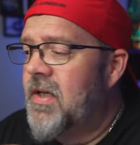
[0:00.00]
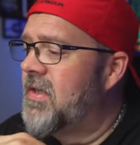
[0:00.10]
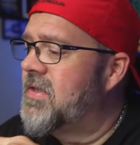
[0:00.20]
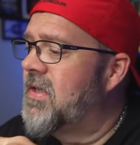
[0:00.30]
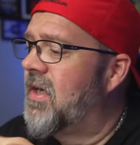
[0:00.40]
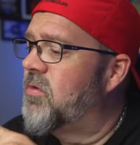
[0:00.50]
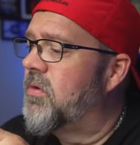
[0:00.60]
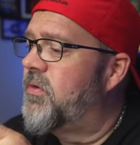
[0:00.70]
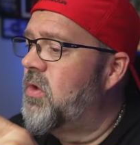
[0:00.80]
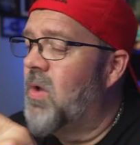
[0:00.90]
in today's
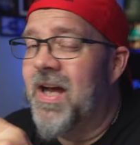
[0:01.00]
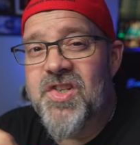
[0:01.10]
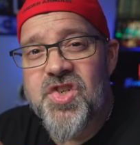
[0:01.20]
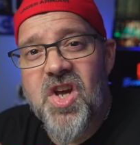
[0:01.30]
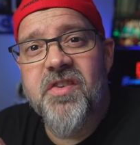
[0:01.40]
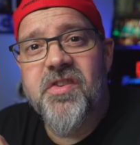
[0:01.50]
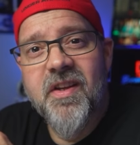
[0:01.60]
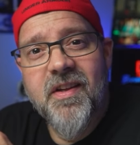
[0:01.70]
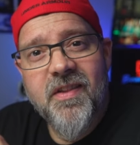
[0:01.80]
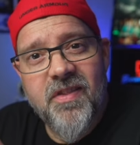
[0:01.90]
review on just
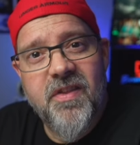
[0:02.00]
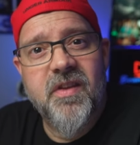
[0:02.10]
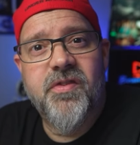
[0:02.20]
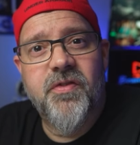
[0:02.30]
this